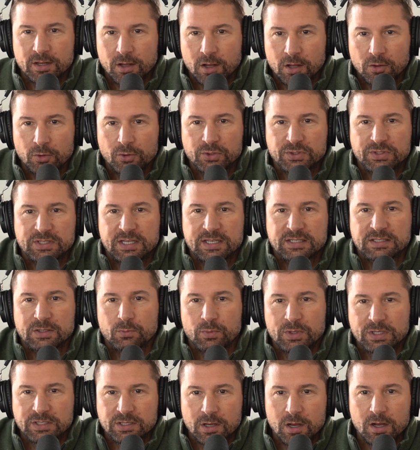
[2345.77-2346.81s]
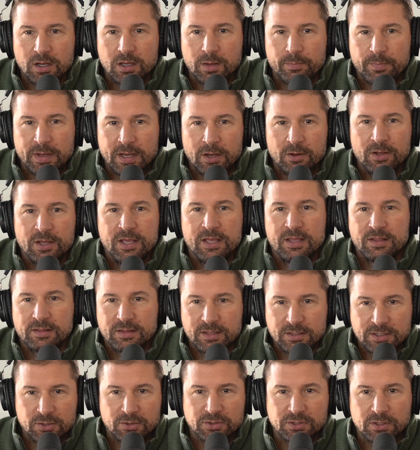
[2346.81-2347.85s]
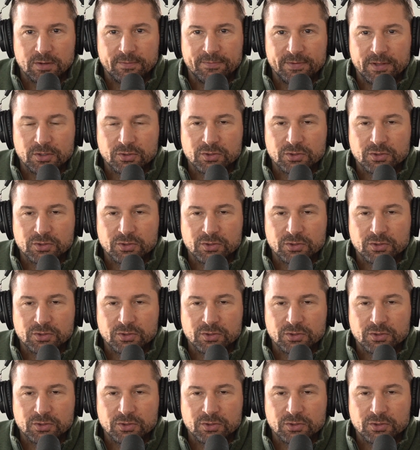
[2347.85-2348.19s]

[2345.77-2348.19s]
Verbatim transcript: all those things that we talk about, the deal's going to fail.